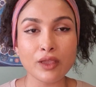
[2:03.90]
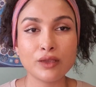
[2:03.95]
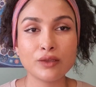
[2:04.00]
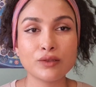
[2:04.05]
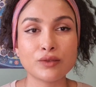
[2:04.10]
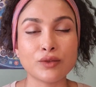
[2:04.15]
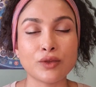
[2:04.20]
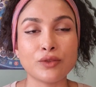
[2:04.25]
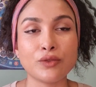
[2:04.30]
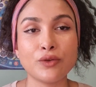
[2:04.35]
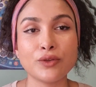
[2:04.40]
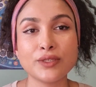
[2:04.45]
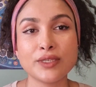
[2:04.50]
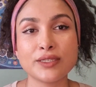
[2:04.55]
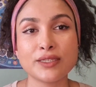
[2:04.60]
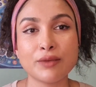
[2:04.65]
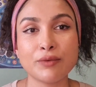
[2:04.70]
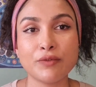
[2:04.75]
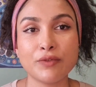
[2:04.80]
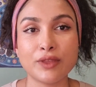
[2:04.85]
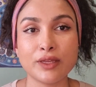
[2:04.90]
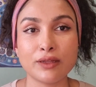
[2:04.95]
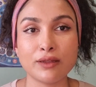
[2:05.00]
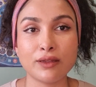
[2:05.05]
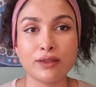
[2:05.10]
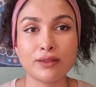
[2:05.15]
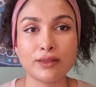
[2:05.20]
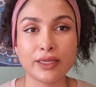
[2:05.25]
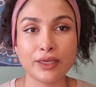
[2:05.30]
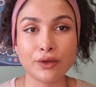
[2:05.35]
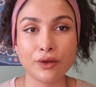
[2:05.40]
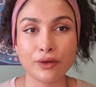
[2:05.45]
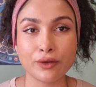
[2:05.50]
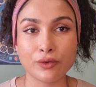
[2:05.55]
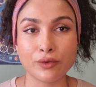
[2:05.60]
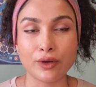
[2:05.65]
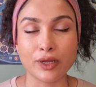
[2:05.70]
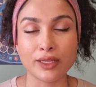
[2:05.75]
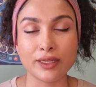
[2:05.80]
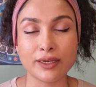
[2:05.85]
So those are some of the Leo
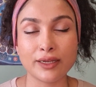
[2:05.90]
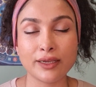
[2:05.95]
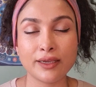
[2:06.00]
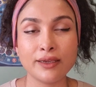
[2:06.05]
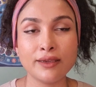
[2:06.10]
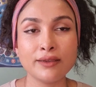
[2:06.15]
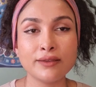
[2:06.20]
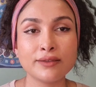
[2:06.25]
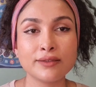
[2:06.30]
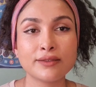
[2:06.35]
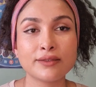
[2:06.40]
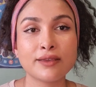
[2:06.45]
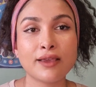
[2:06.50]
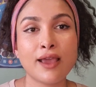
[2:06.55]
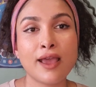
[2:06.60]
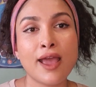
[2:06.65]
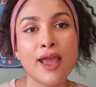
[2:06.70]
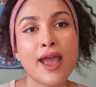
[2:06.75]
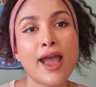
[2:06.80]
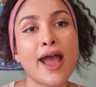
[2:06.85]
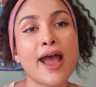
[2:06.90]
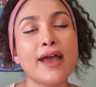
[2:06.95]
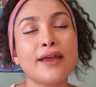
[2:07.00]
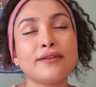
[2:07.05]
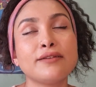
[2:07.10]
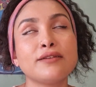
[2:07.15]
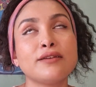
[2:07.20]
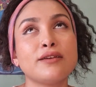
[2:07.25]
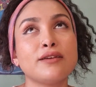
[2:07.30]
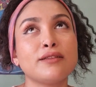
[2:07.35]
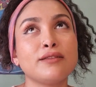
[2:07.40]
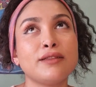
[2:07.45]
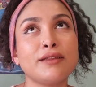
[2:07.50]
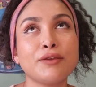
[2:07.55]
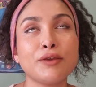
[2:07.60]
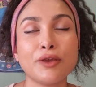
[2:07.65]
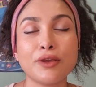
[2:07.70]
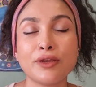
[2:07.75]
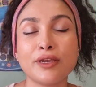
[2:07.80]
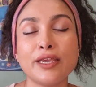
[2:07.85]
qualities, and
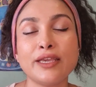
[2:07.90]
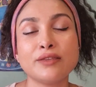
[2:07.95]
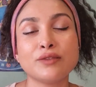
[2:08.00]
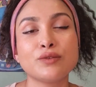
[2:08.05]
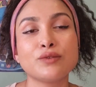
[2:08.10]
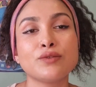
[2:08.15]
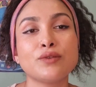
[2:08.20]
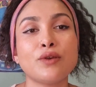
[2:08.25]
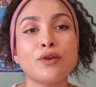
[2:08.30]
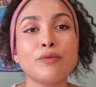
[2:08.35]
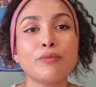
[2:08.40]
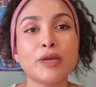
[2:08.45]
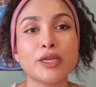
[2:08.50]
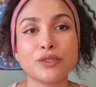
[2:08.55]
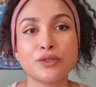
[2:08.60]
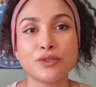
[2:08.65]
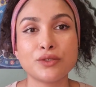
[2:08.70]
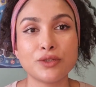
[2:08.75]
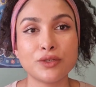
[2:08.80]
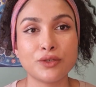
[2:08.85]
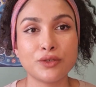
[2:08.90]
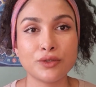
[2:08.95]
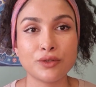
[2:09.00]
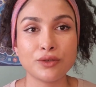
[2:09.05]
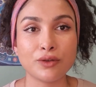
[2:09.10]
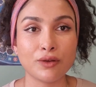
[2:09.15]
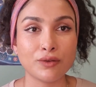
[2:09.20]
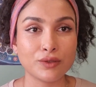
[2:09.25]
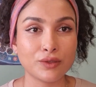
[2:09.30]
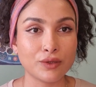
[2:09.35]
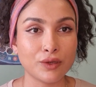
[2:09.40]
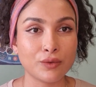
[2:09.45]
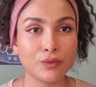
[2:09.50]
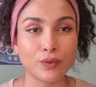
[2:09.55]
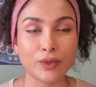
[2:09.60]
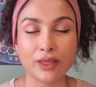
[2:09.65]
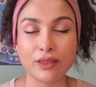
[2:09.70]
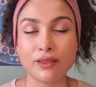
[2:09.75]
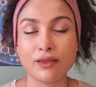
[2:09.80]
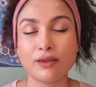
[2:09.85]
Leo is so much to do also
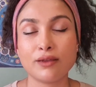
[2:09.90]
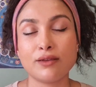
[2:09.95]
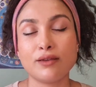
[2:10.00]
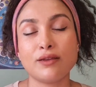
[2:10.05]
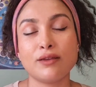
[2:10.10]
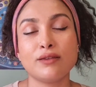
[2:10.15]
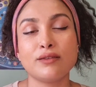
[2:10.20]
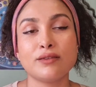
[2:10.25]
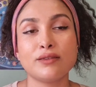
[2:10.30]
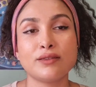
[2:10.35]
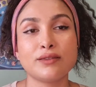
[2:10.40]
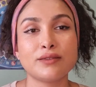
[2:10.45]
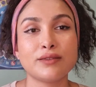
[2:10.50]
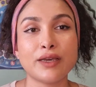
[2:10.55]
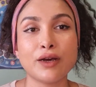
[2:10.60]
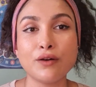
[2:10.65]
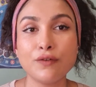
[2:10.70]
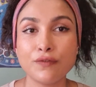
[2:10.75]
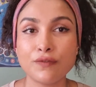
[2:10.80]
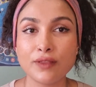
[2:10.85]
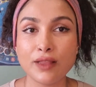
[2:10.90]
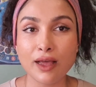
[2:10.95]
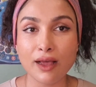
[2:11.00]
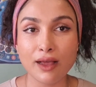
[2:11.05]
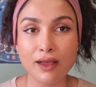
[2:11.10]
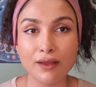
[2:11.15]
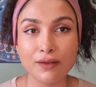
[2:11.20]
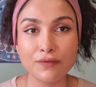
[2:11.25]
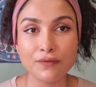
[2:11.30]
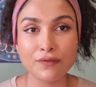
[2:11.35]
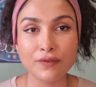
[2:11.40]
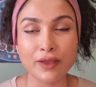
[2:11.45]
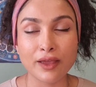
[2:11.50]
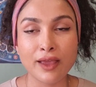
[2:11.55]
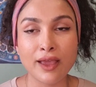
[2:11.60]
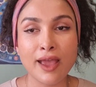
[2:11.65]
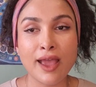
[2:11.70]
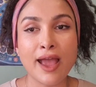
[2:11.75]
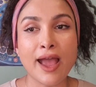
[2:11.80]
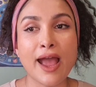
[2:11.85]
with self-love
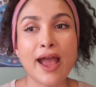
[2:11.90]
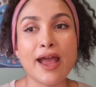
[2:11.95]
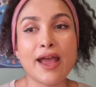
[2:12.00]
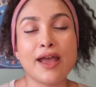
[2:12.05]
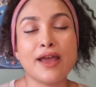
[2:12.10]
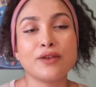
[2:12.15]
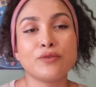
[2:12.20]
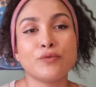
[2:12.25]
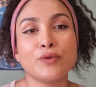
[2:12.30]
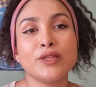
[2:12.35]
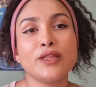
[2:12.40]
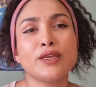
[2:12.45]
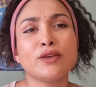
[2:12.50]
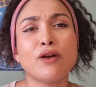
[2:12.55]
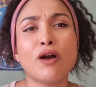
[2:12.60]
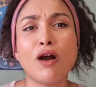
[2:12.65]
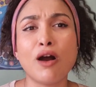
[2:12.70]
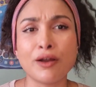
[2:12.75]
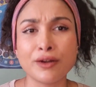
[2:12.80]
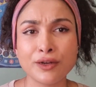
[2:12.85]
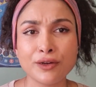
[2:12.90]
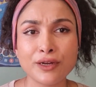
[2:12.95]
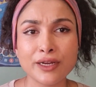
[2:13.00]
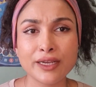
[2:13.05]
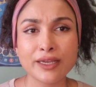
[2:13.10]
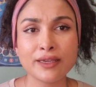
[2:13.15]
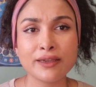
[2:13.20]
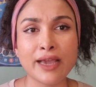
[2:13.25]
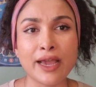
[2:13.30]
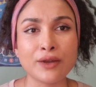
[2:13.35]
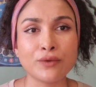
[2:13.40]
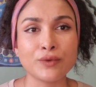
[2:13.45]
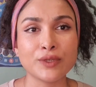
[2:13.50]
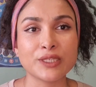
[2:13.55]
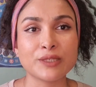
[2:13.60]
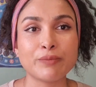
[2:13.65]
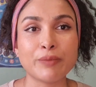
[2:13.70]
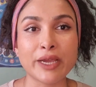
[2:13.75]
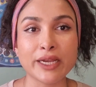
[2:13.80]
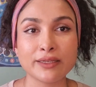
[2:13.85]
and really honoring and
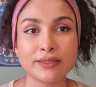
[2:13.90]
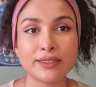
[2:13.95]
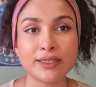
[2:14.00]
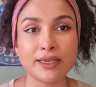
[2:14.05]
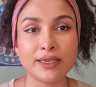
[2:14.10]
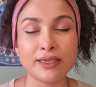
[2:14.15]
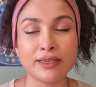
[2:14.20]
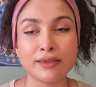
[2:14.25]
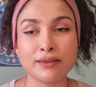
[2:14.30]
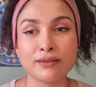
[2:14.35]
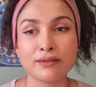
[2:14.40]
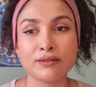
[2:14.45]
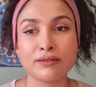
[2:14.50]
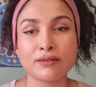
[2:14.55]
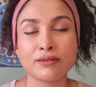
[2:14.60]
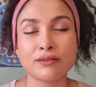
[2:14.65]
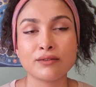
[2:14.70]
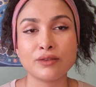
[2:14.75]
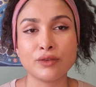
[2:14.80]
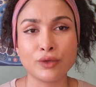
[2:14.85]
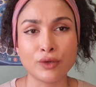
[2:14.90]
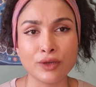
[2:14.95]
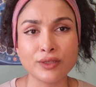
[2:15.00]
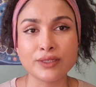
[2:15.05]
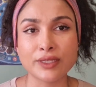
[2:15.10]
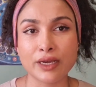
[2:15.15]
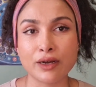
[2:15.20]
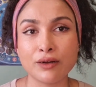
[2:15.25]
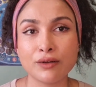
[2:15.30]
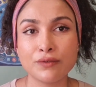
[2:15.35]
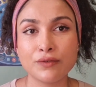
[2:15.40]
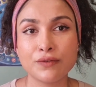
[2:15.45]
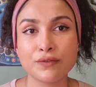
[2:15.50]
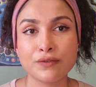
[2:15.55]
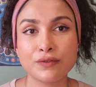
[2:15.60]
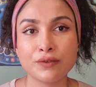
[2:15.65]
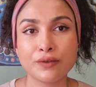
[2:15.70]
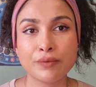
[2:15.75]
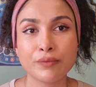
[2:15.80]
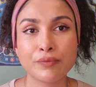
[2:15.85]
respecting yourself.